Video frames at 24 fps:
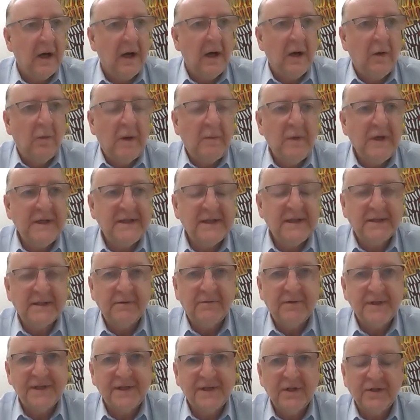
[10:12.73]
when we did the
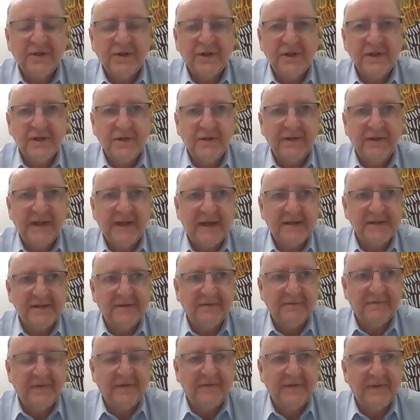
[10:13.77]
research in
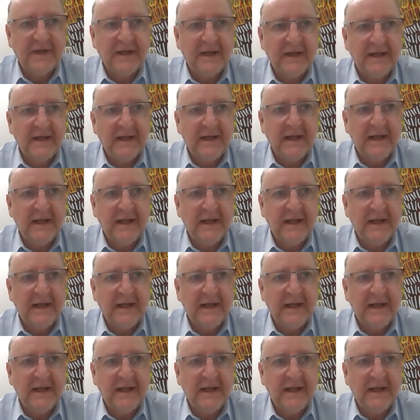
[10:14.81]
2015,